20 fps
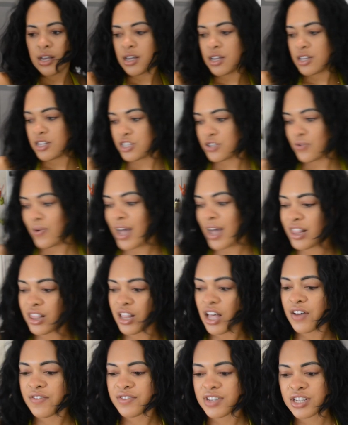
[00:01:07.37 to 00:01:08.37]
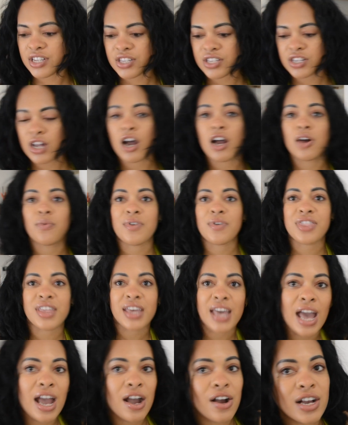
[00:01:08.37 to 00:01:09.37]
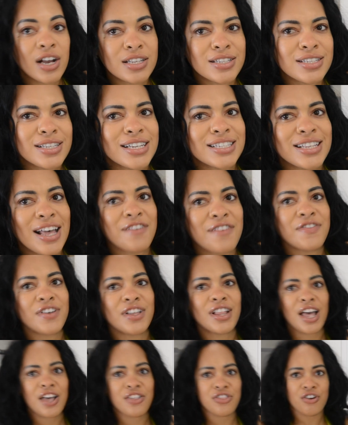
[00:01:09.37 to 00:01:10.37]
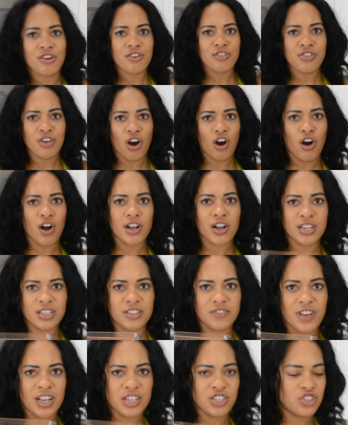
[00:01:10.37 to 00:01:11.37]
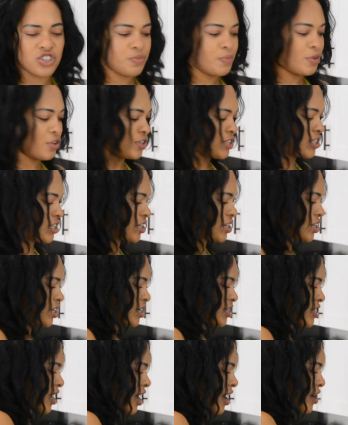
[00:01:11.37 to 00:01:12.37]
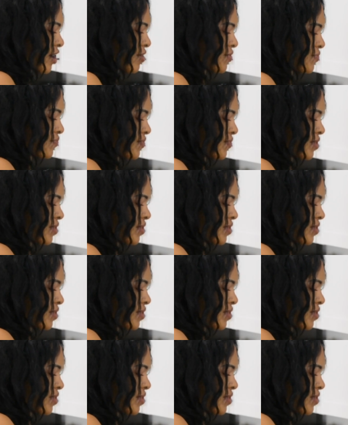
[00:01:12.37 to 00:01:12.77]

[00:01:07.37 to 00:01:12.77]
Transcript: So I love to start with the carrots because I feel like they're the hardest vegetables to cook down.